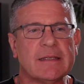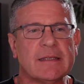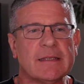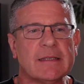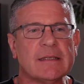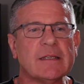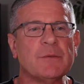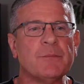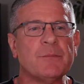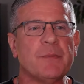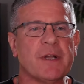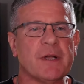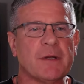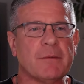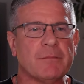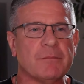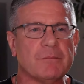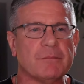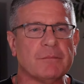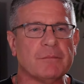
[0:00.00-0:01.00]

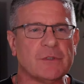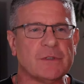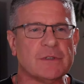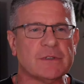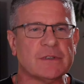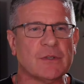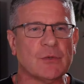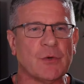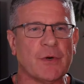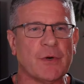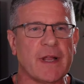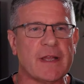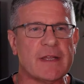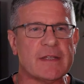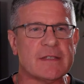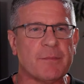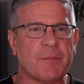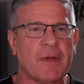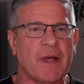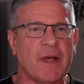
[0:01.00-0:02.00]
Librium, which is
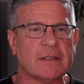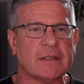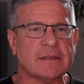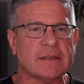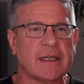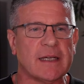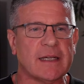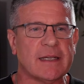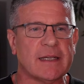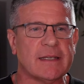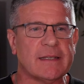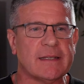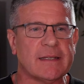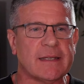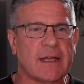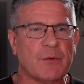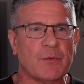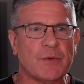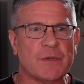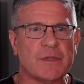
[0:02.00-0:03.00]
chlordazine epoxide, and
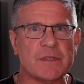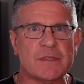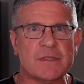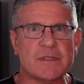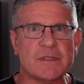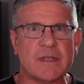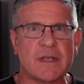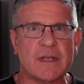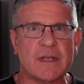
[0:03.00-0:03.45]
that was